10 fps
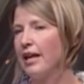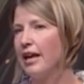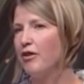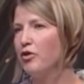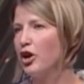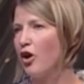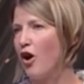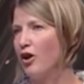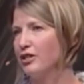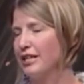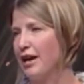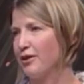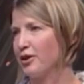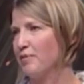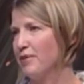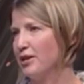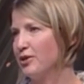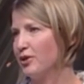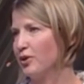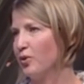if we are altogether committed
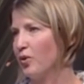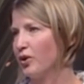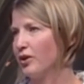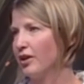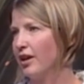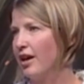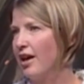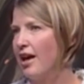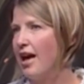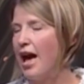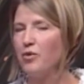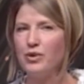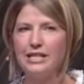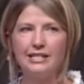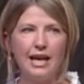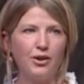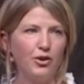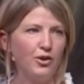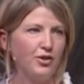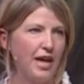to the Lord and we settle
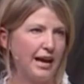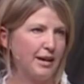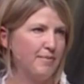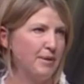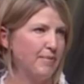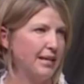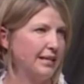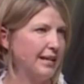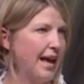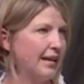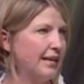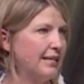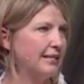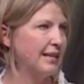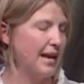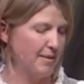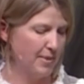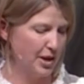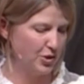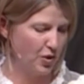that commitment and his name
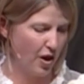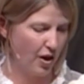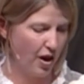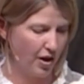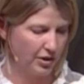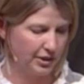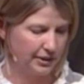into our heart.